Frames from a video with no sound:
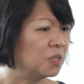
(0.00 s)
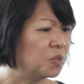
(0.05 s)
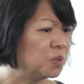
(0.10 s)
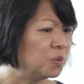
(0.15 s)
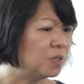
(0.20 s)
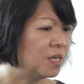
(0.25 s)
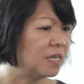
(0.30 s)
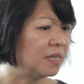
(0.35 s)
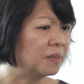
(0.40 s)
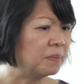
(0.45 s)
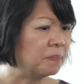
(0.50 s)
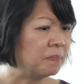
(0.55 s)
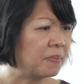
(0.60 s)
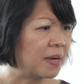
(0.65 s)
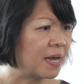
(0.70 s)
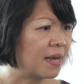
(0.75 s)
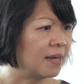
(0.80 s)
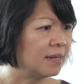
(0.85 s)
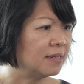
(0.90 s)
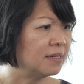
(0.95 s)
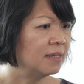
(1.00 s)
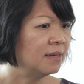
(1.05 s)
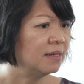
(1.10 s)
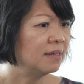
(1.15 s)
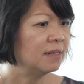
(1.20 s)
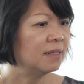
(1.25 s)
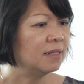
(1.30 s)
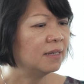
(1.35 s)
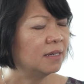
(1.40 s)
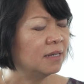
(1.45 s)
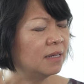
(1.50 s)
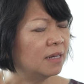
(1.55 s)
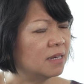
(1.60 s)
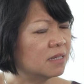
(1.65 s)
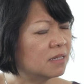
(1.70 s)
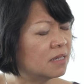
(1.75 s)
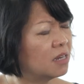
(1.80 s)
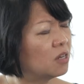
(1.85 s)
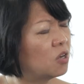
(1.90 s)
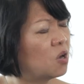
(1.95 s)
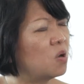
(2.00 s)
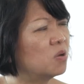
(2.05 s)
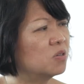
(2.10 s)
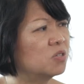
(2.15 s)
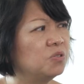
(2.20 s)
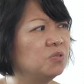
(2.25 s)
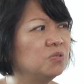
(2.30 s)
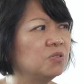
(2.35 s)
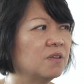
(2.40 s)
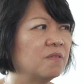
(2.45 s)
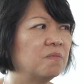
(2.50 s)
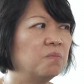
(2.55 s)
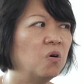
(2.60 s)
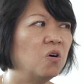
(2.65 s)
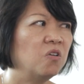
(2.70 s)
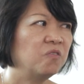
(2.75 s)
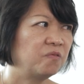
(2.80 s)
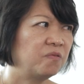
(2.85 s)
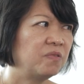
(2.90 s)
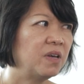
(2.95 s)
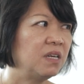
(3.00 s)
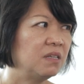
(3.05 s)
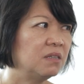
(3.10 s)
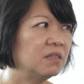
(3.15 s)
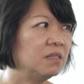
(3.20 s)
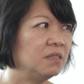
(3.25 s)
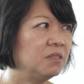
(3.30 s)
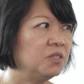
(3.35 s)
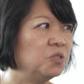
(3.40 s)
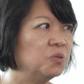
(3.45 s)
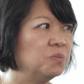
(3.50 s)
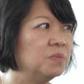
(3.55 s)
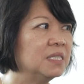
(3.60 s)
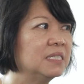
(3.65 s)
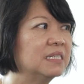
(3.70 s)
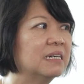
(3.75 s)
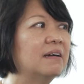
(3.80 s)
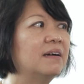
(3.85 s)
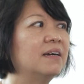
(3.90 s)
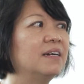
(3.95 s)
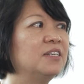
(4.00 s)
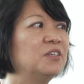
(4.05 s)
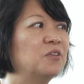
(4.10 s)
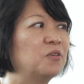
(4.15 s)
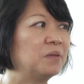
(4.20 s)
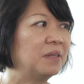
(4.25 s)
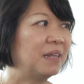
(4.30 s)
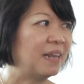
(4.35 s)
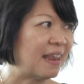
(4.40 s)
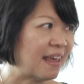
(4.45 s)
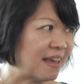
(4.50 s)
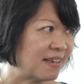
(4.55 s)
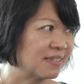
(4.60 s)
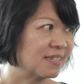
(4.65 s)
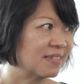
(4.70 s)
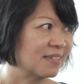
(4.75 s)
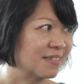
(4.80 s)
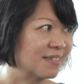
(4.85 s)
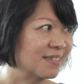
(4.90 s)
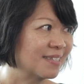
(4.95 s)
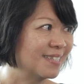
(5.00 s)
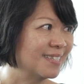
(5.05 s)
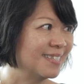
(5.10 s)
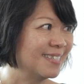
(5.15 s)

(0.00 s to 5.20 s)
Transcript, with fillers: good and the bad, has that caused you to have more faith in humankind or less?